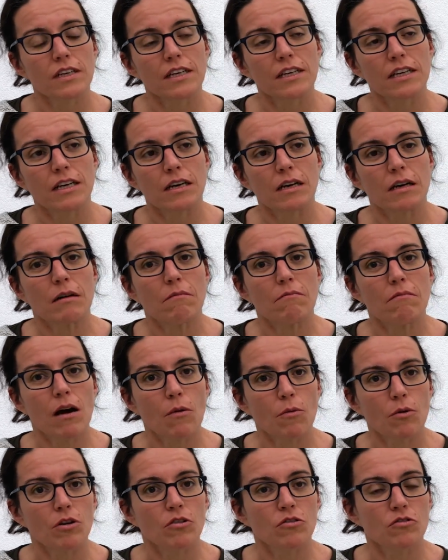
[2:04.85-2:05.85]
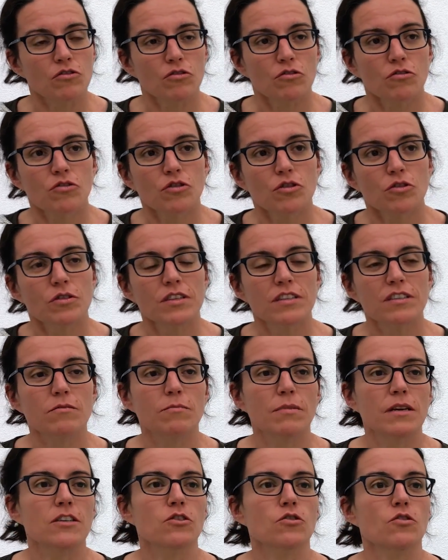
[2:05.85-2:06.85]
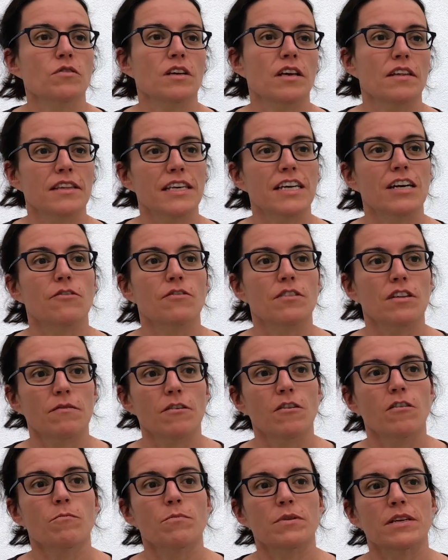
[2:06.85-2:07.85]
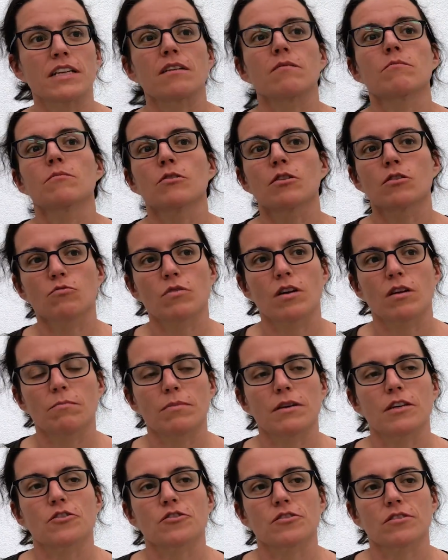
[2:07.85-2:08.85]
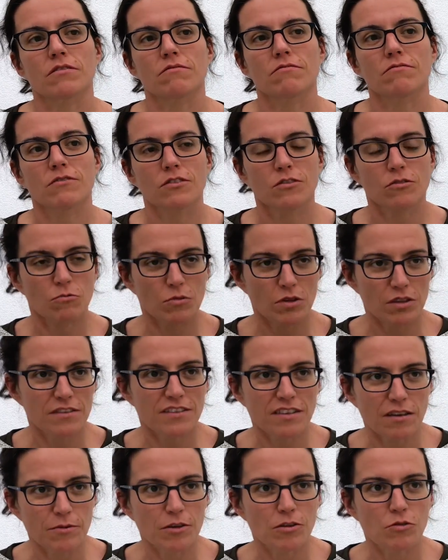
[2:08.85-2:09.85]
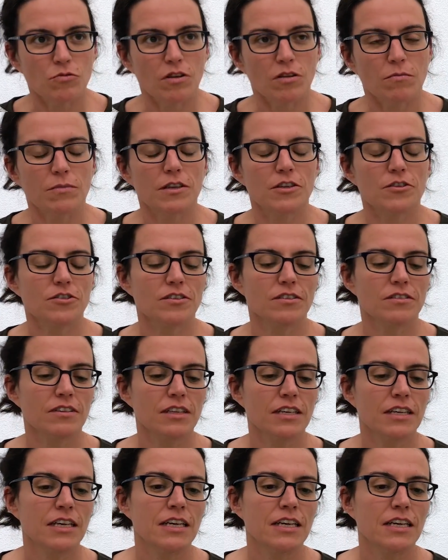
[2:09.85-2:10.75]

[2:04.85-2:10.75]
our consortium is based on the idea of developing a virtual patient. What is a virtual patient?